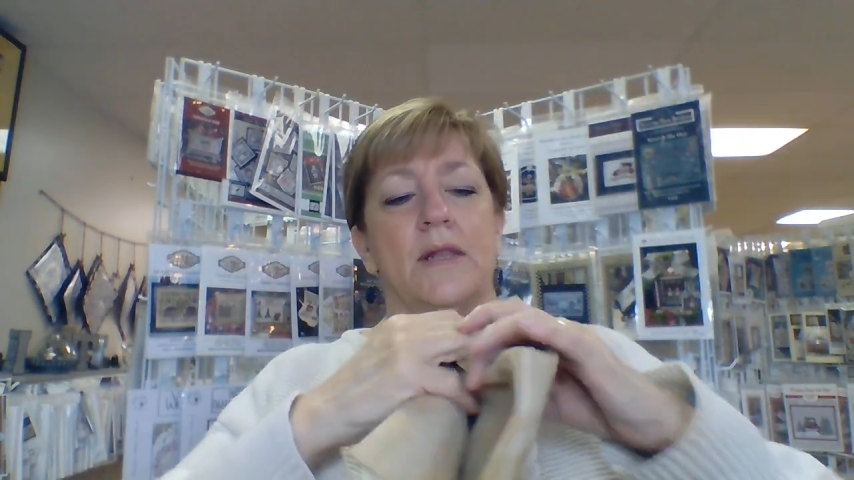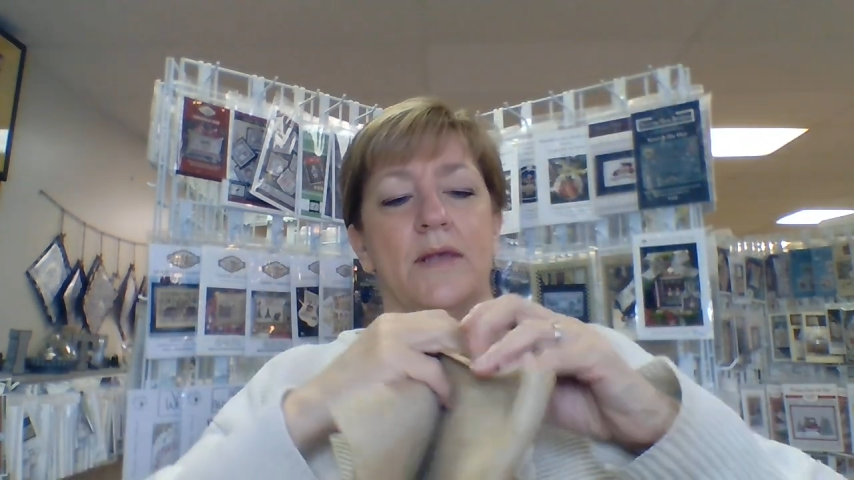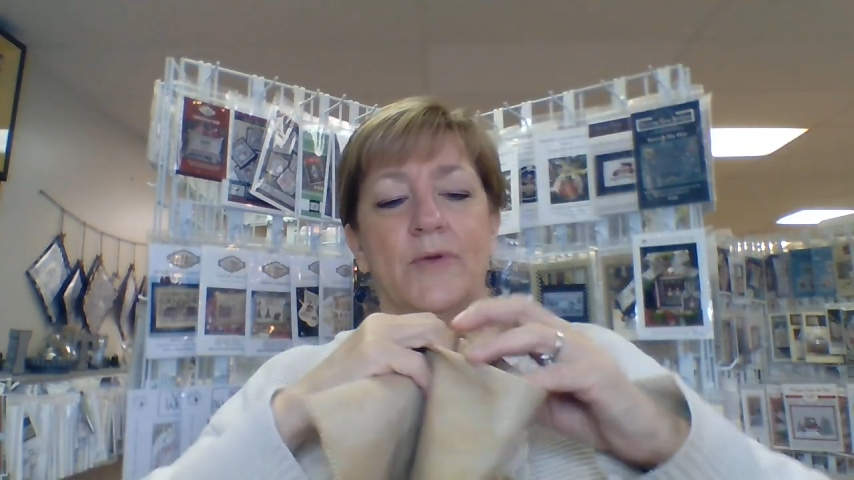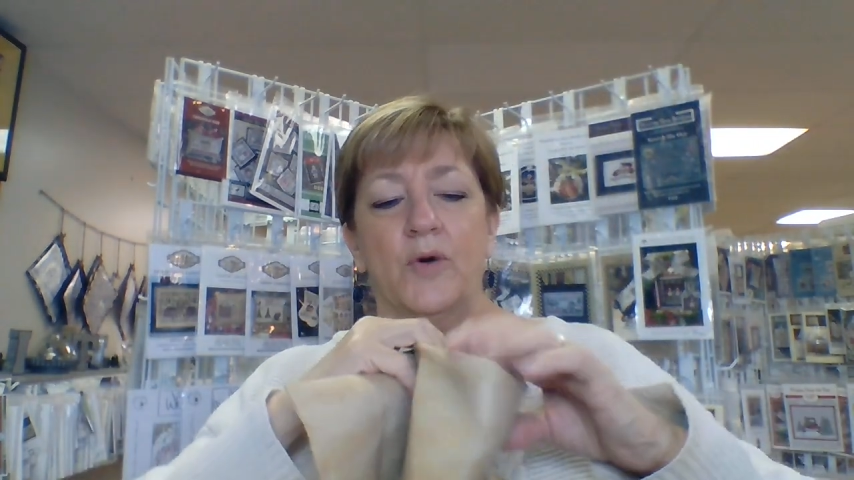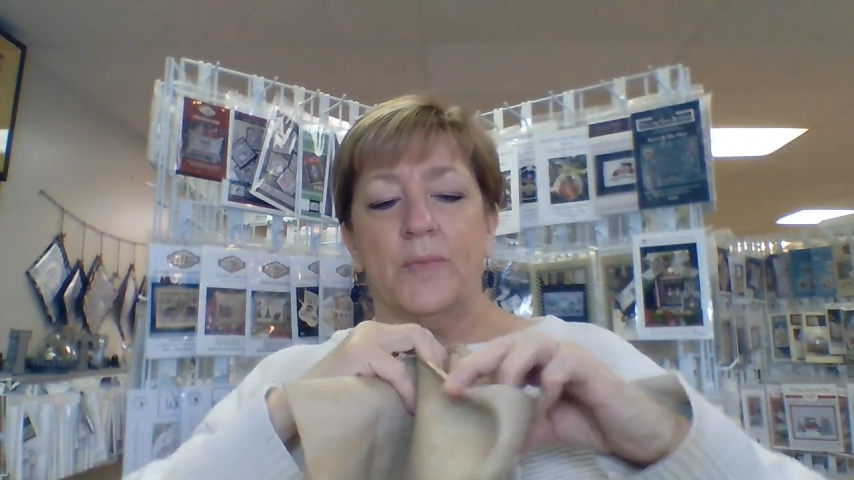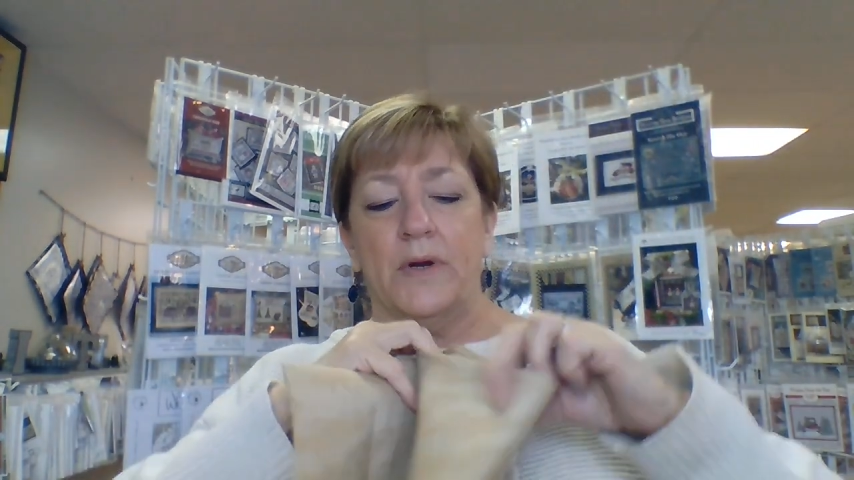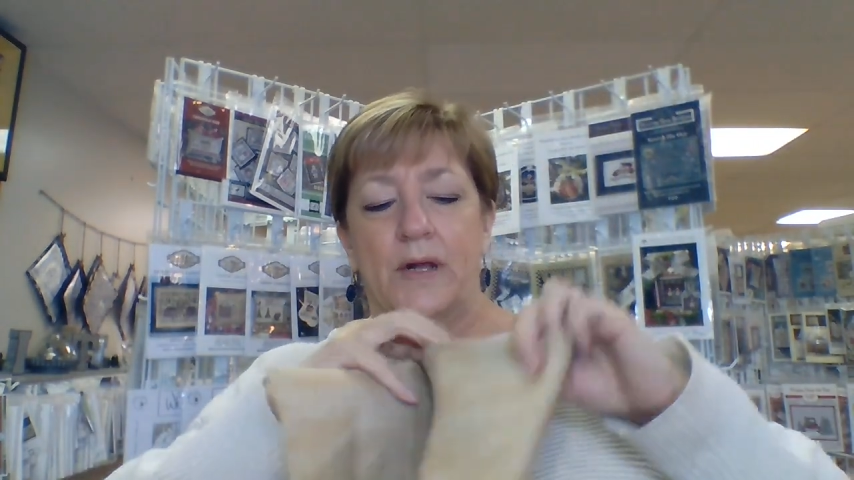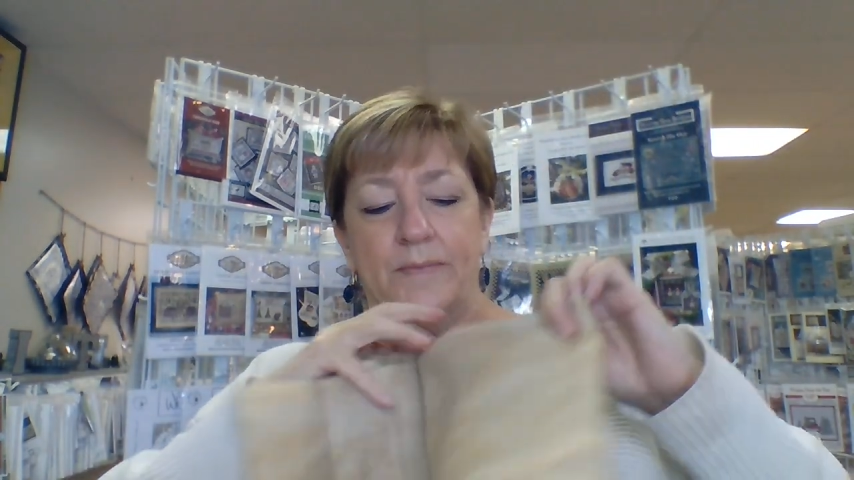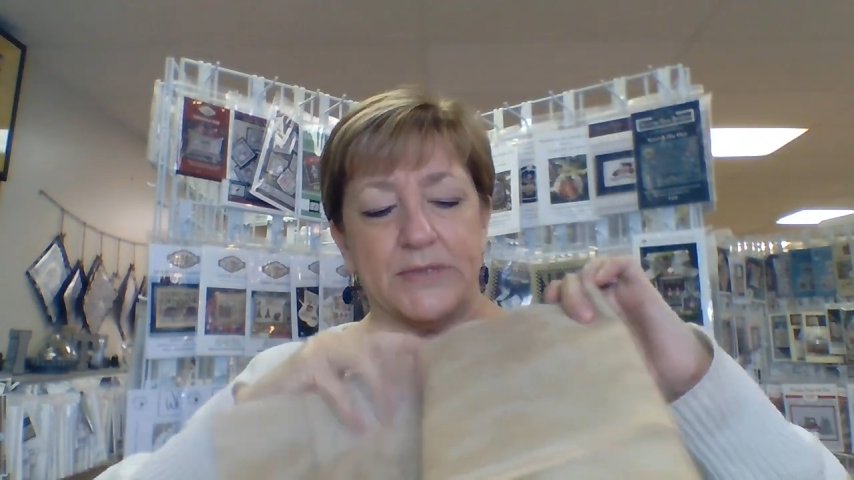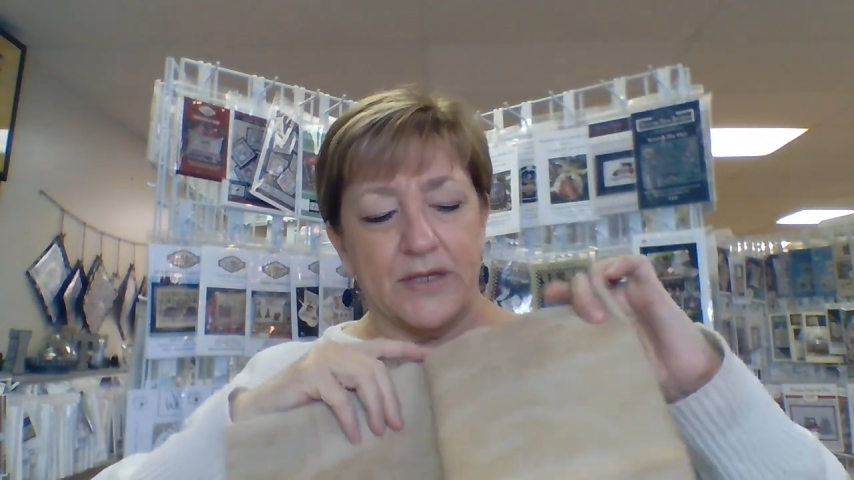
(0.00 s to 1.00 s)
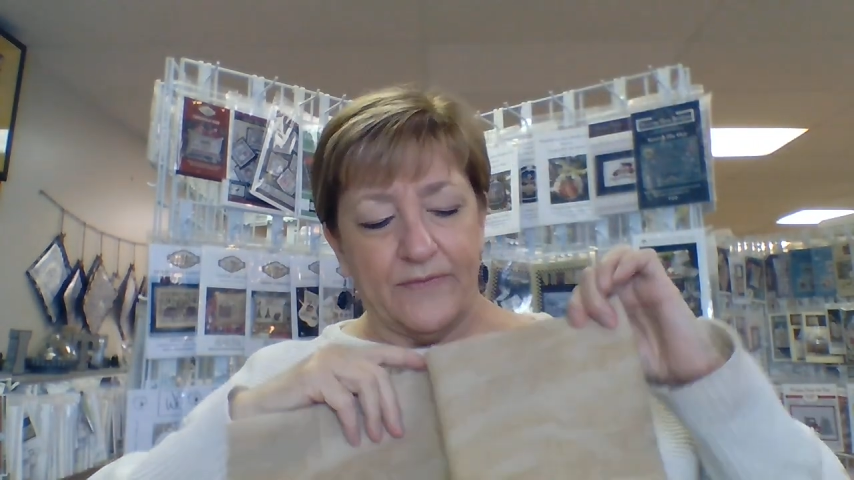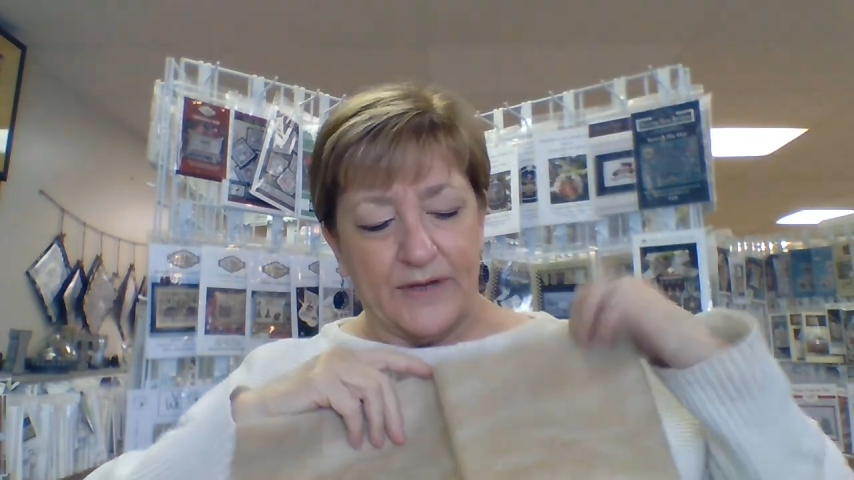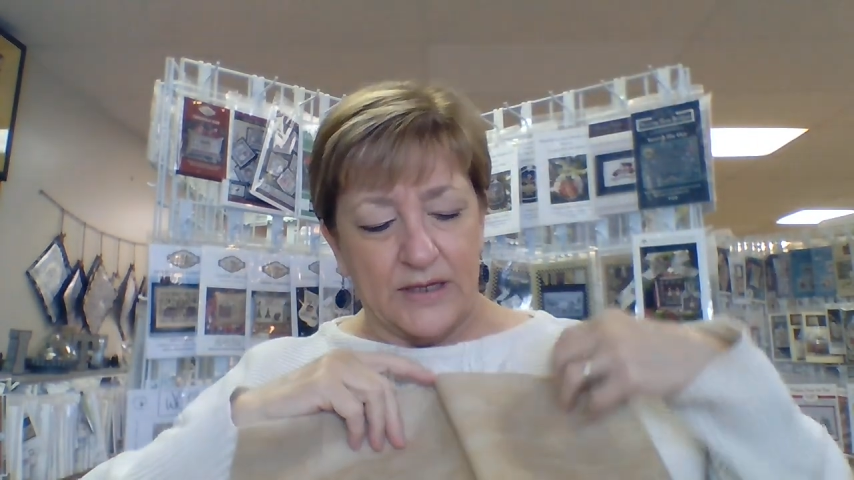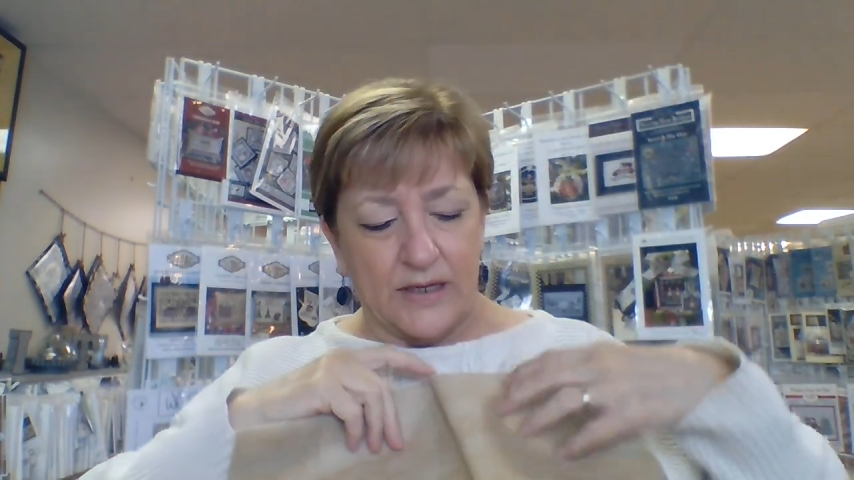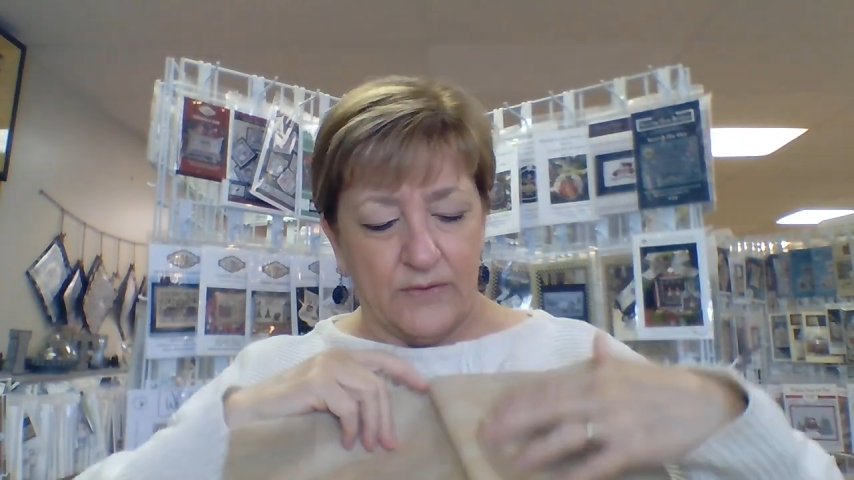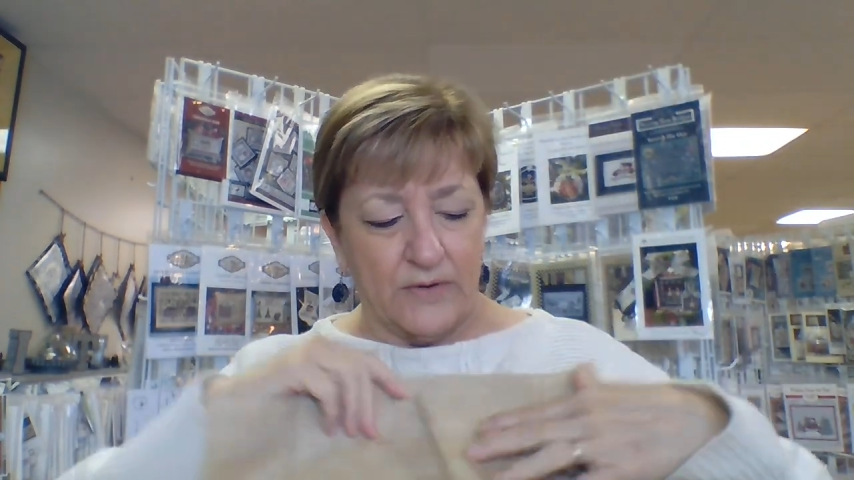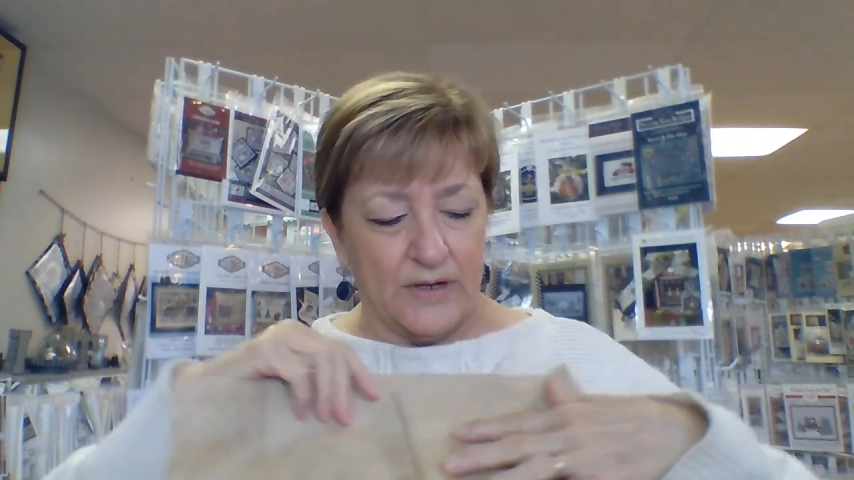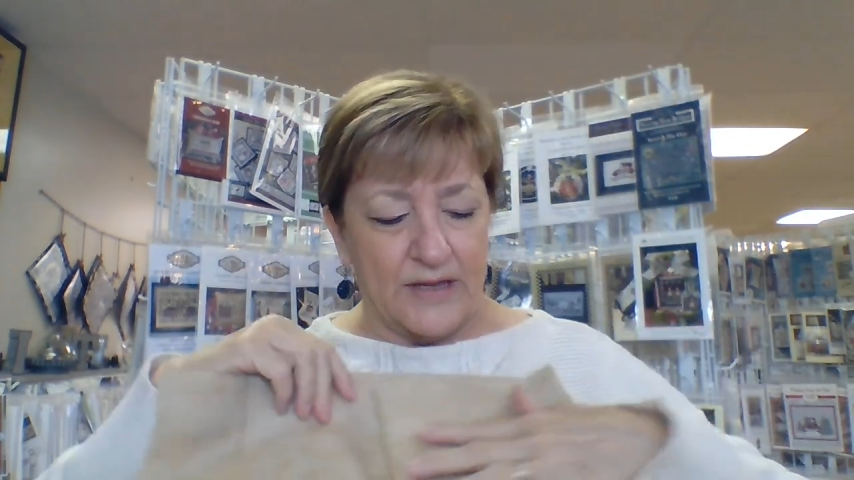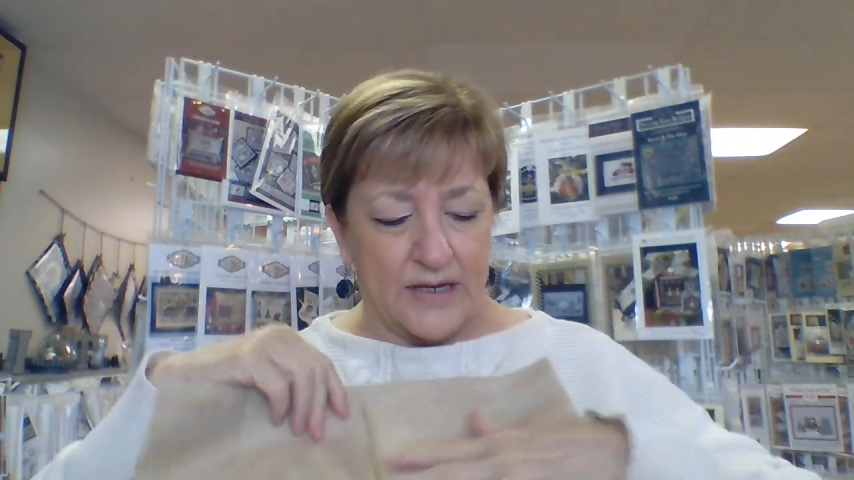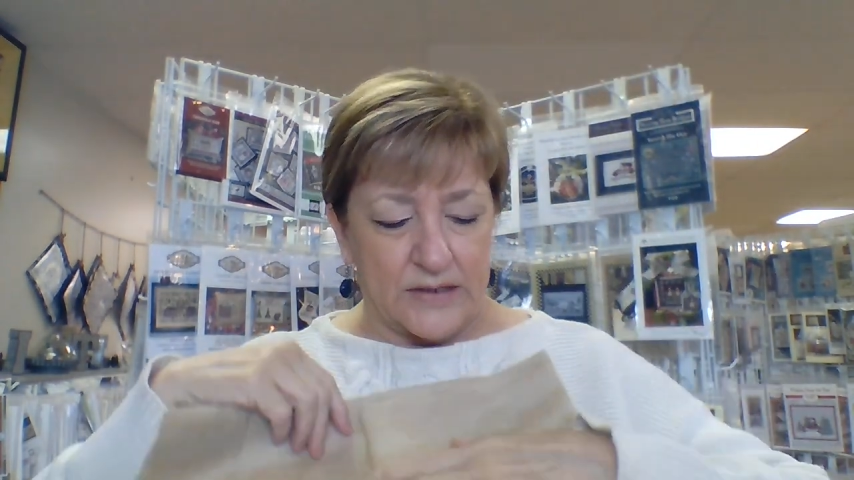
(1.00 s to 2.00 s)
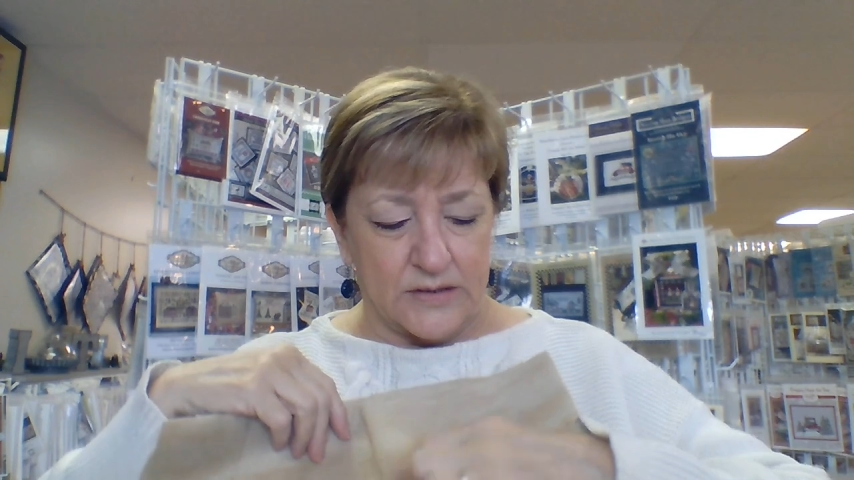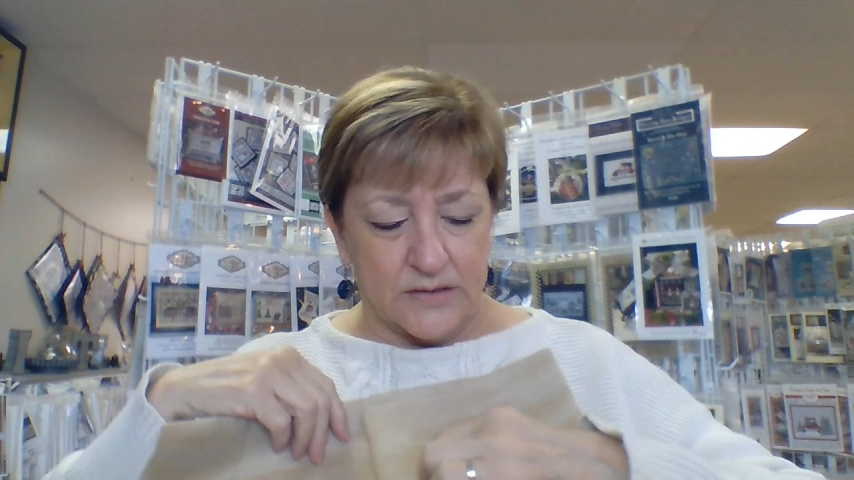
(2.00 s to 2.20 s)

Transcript: Let me open it up, see if I can get rid of that.